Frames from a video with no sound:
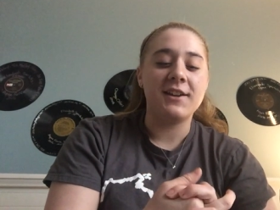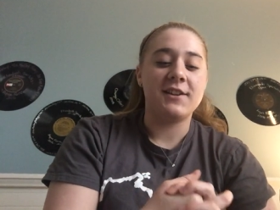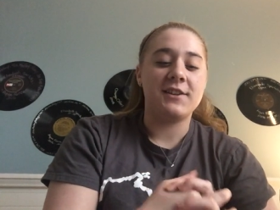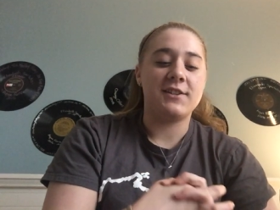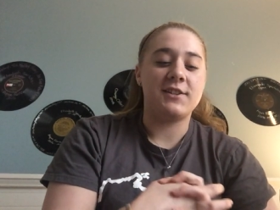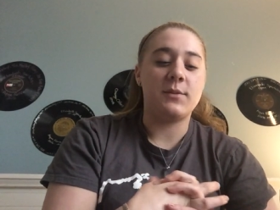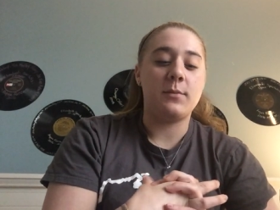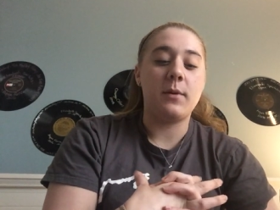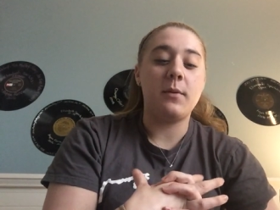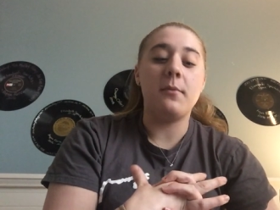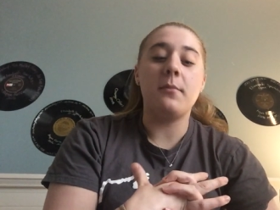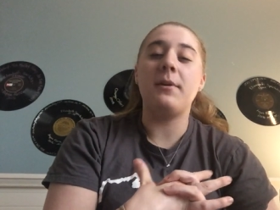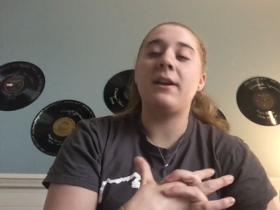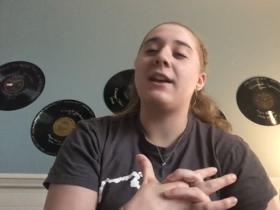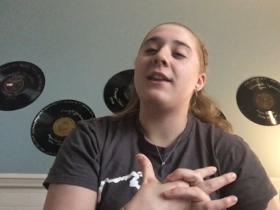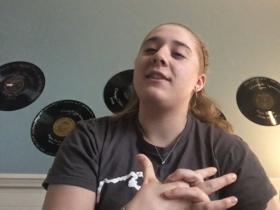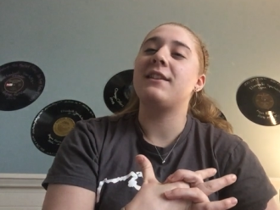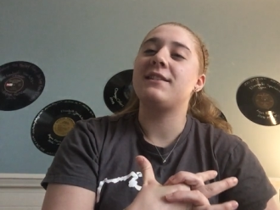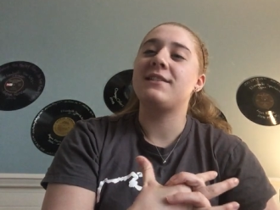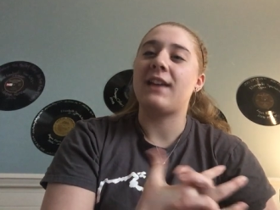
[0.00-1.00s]
So we will
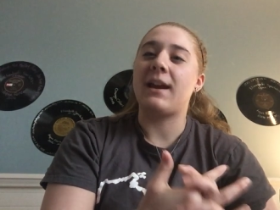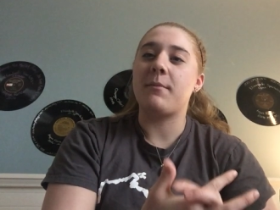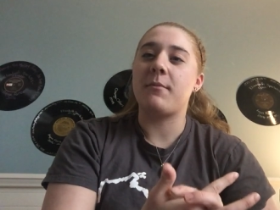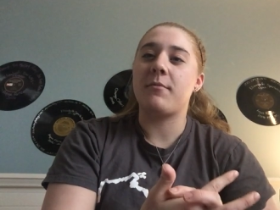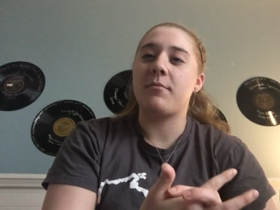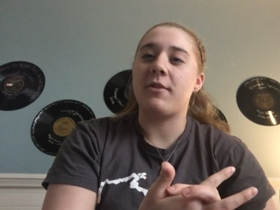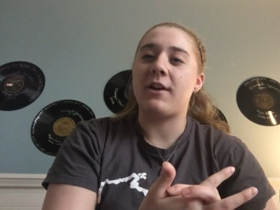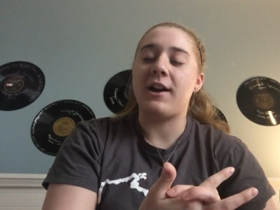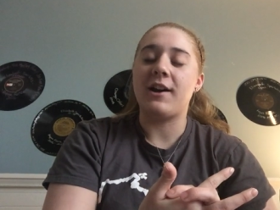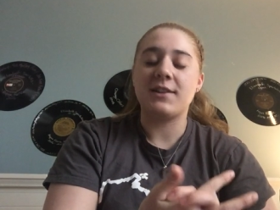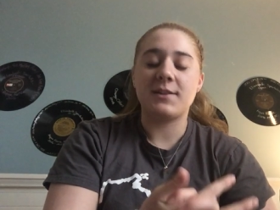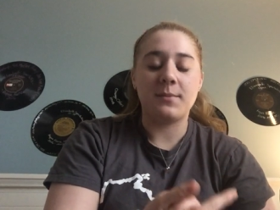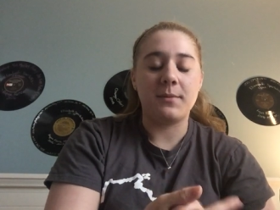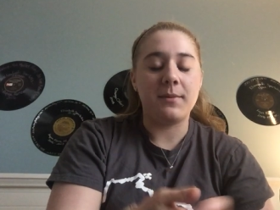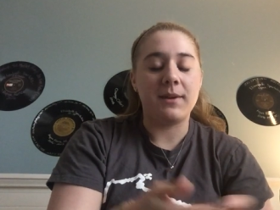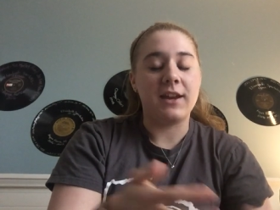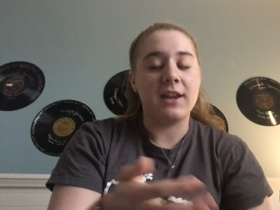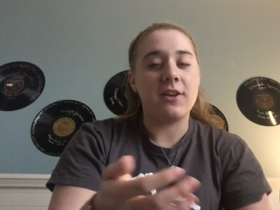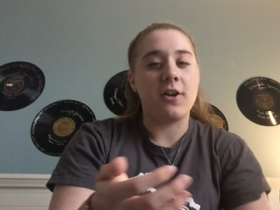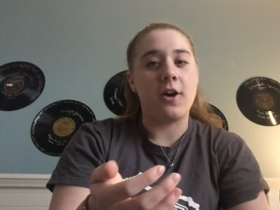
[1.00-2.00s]
begin this time of prayer as we
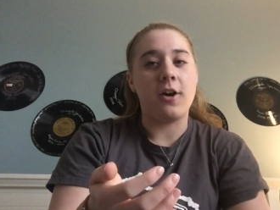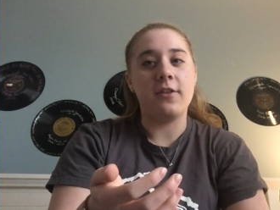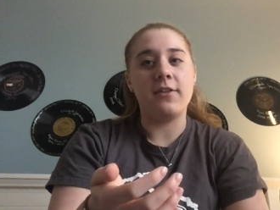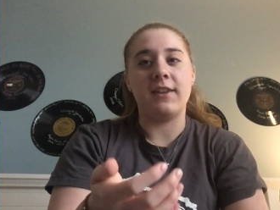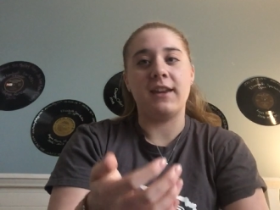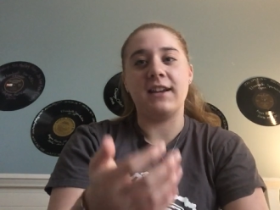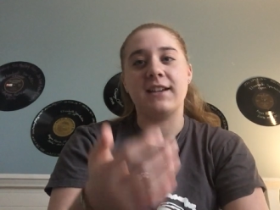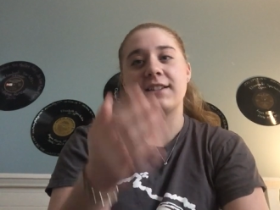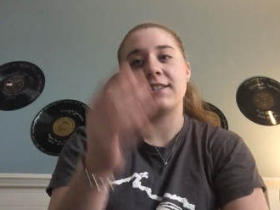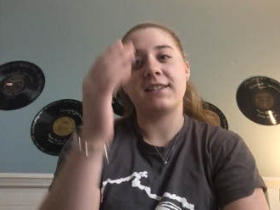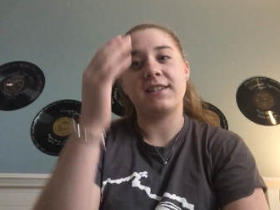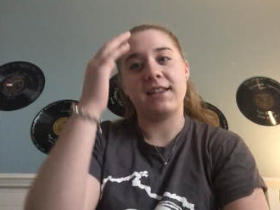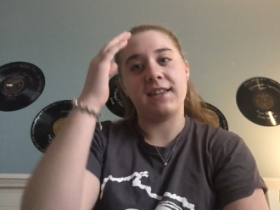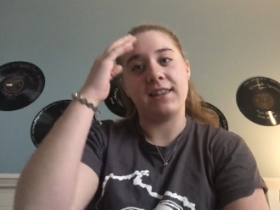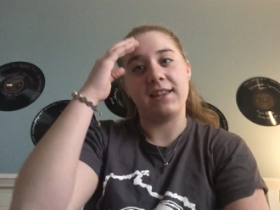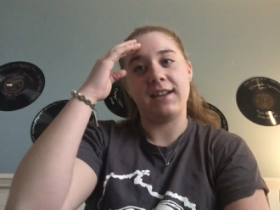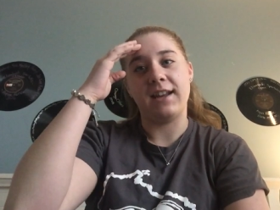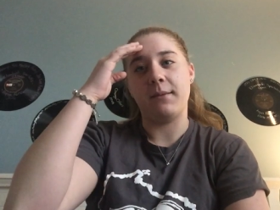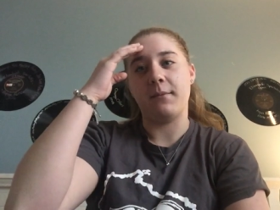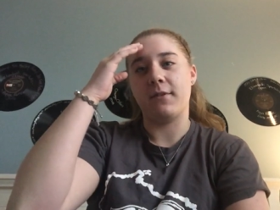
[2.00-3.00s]
begin all things in
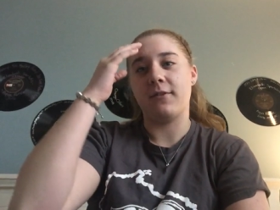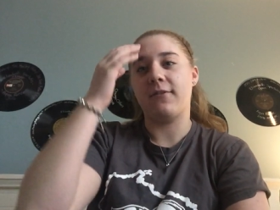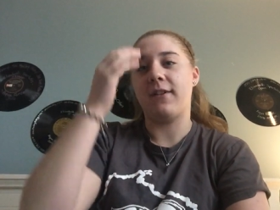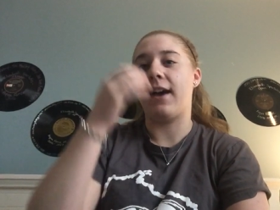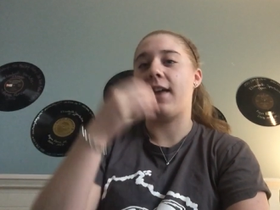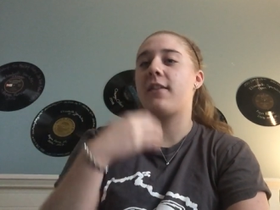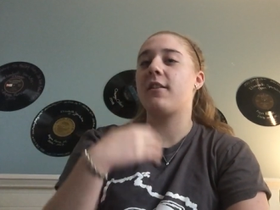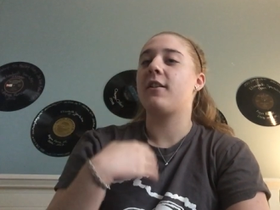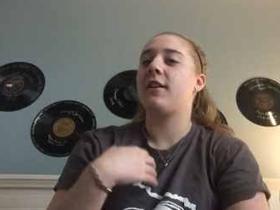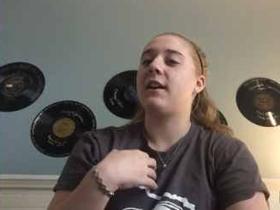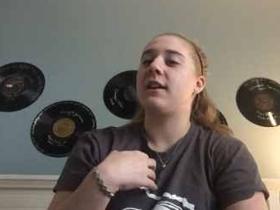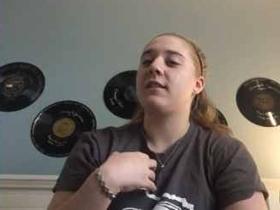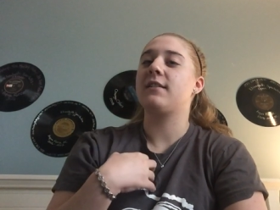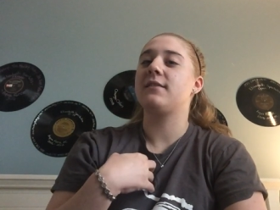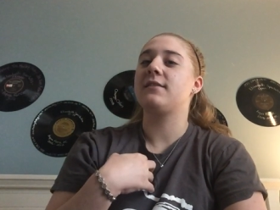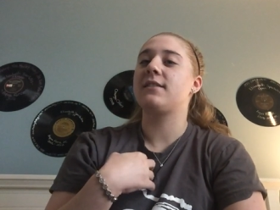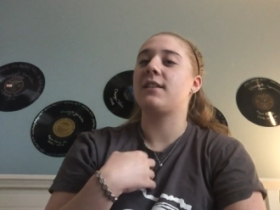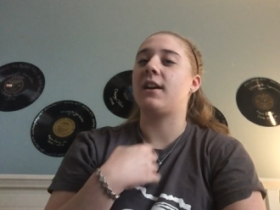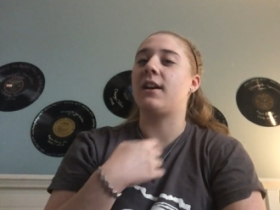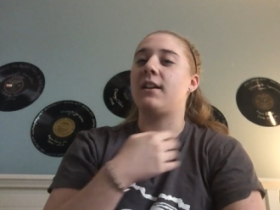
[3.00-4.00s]
the name of the Father, and of the
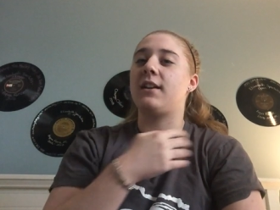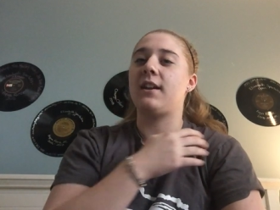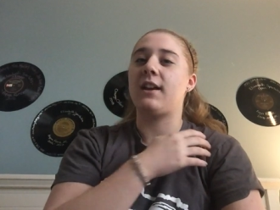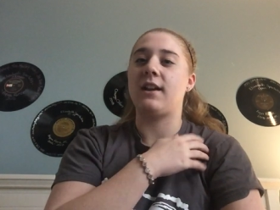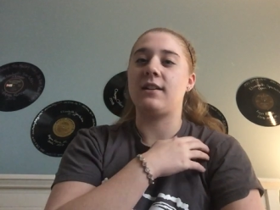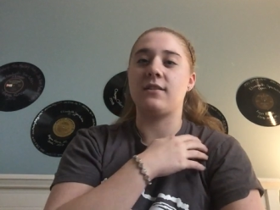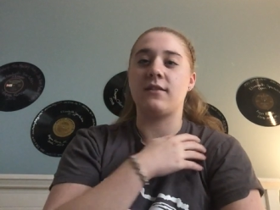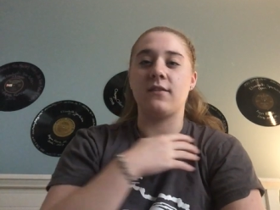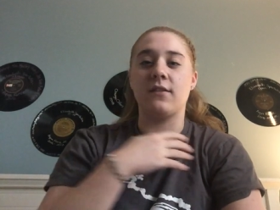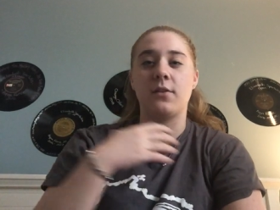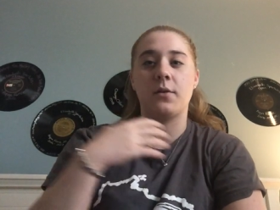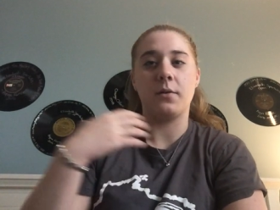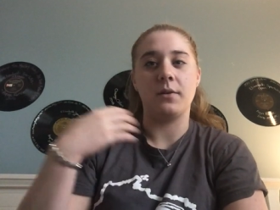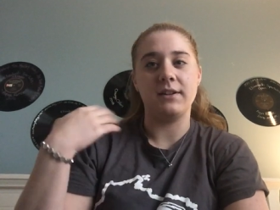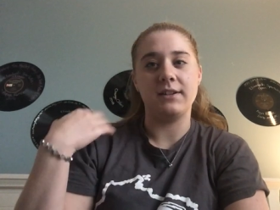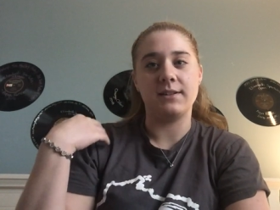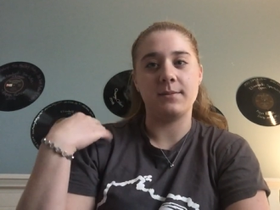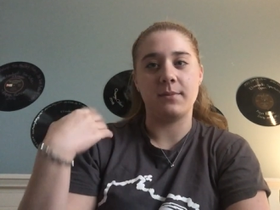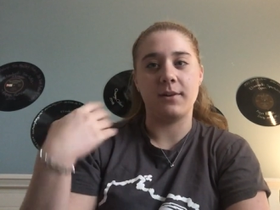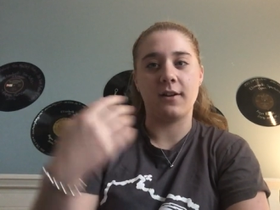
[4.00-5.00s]
Son, and of the Holy
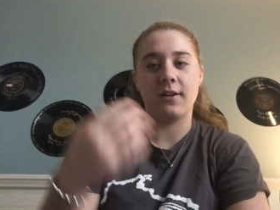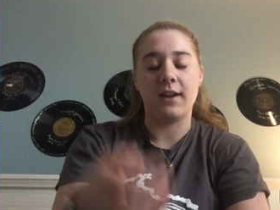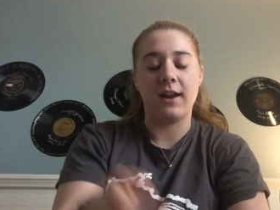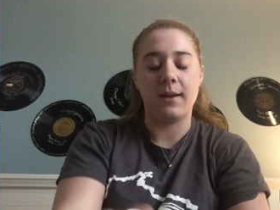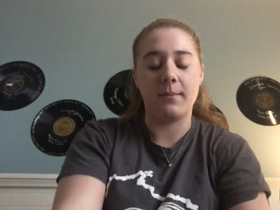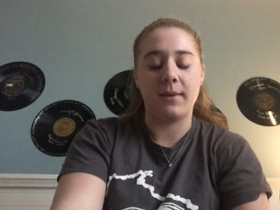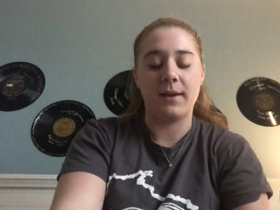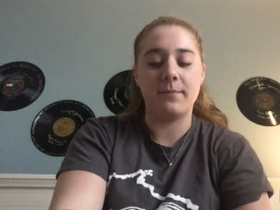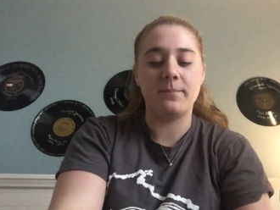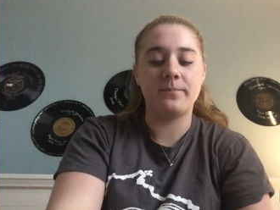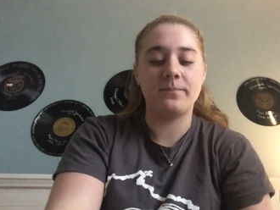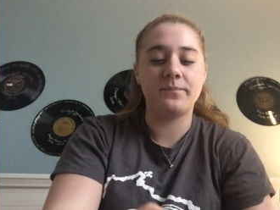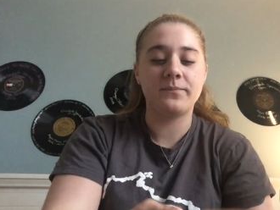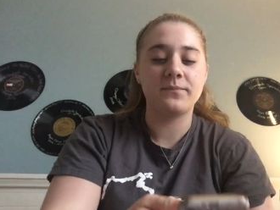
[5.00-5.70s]
Spirit. Amen.